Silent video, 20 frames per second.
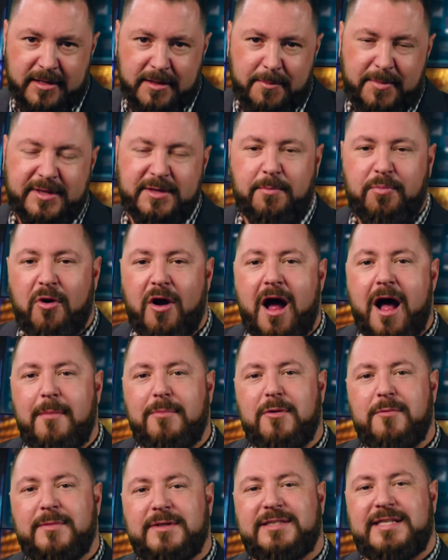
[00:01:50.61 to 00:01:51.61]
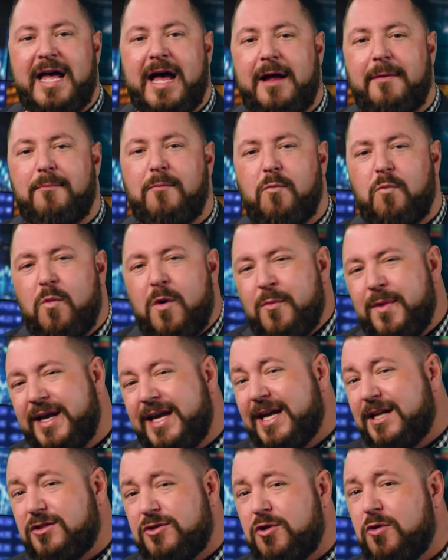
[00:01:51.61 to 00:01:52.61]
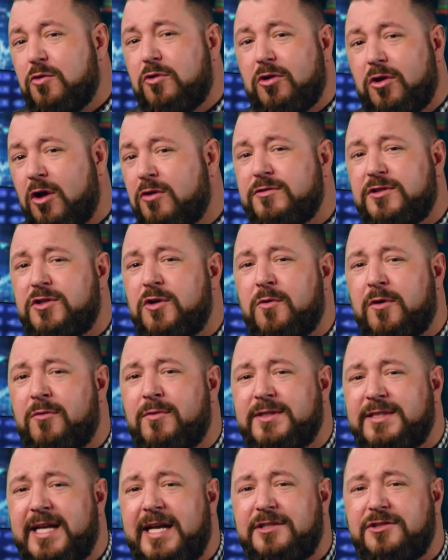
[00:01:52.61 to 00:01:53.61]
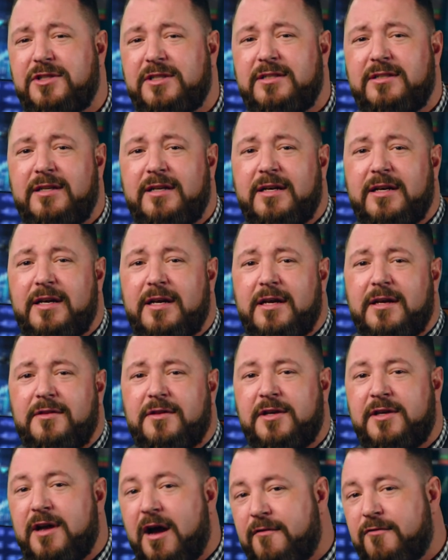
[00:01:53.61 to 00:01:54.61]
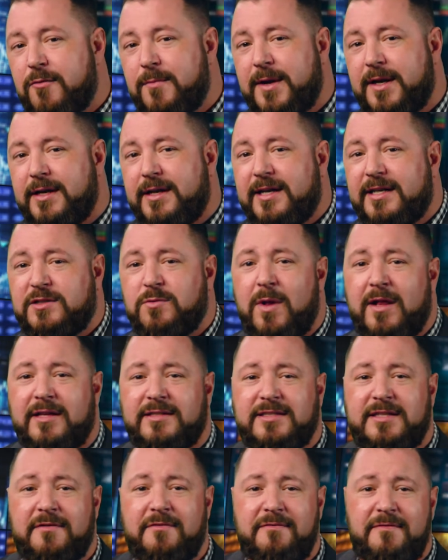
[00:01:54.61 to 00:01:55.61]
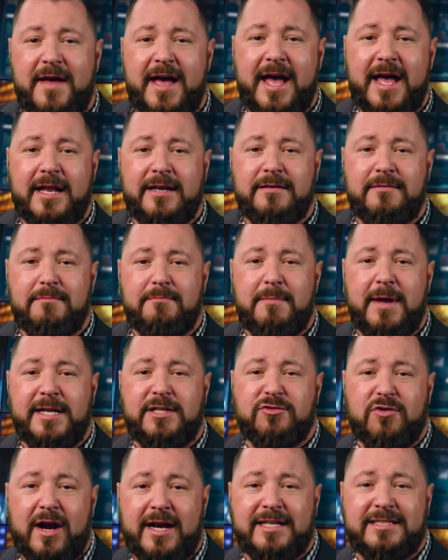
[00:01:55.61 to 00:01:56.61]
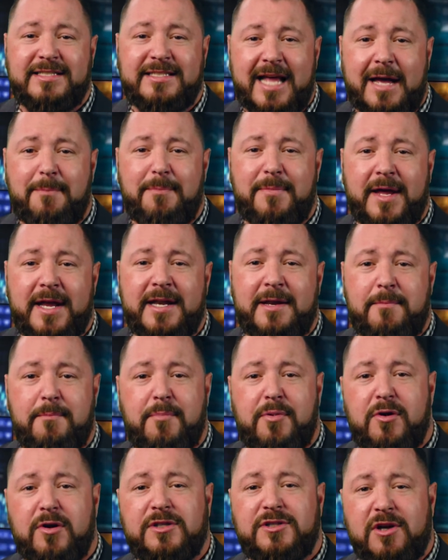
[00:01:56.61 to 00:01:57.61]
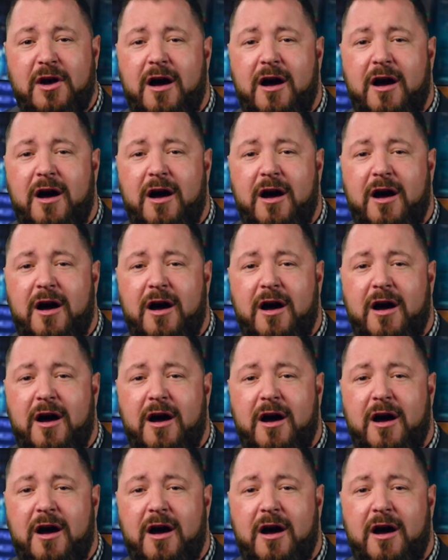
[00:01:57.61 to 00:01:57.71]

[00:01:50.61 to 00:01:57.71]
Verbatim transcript: But the problem is that when we get too close to a recession, the government, as well as the Fed, may try to step in and push